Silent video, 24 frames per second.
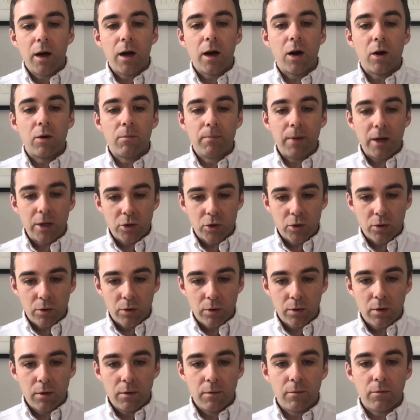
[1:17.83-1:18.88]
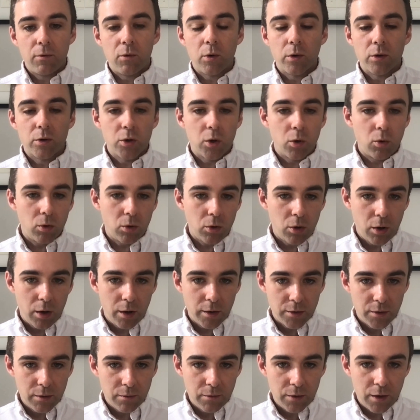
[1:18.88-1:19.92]
are measured for total
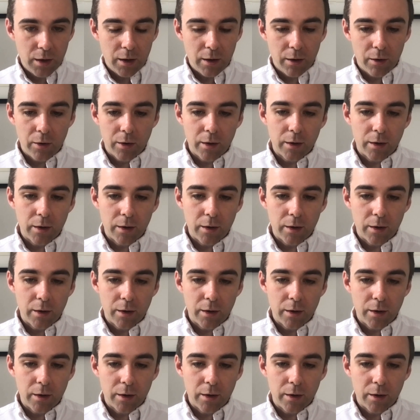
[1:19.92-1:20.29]
cost of care,